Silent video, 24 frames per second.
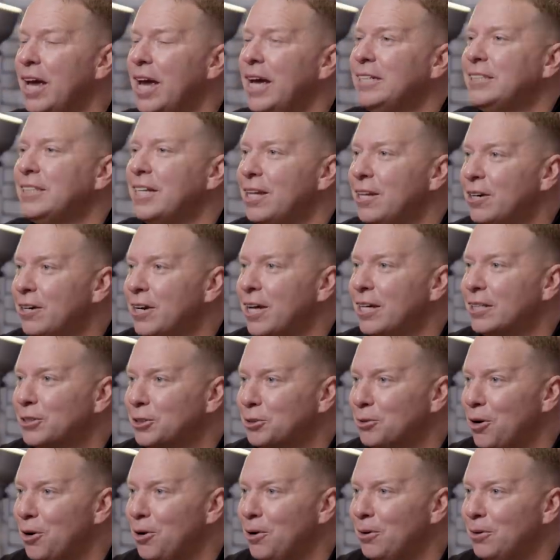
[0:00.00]
It's internet
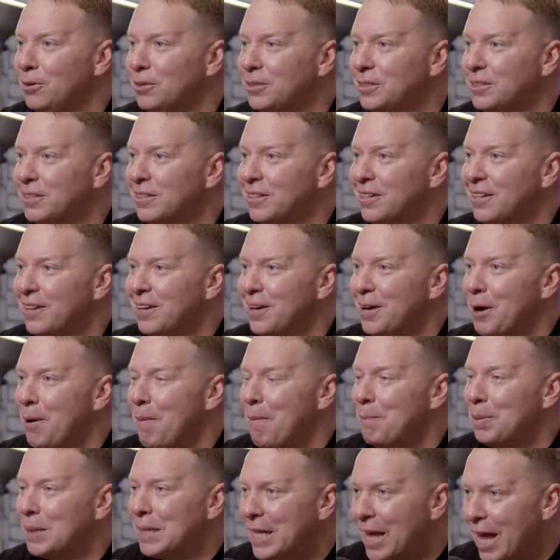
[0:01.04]
trolls
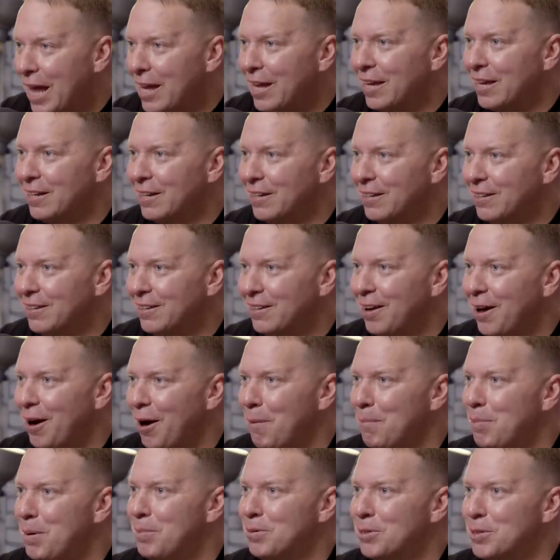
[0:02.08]
playing
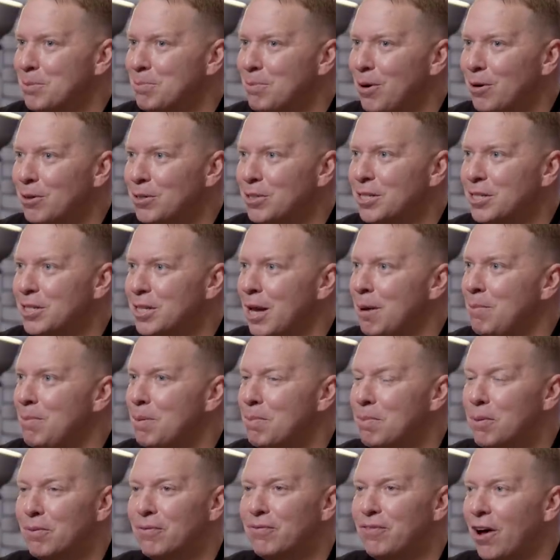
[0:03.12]
on people's emotions and
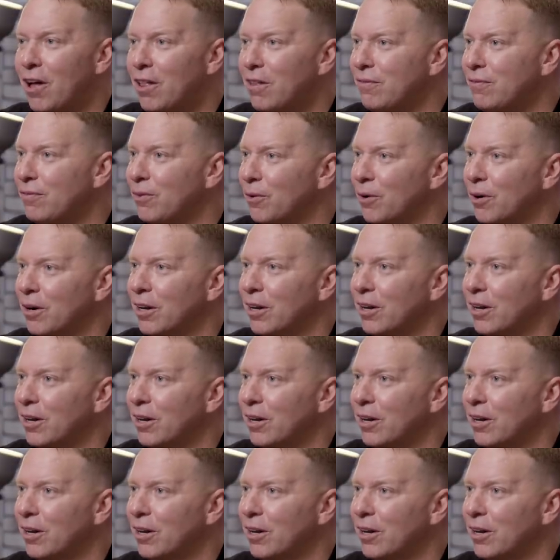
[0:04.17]
people are falling for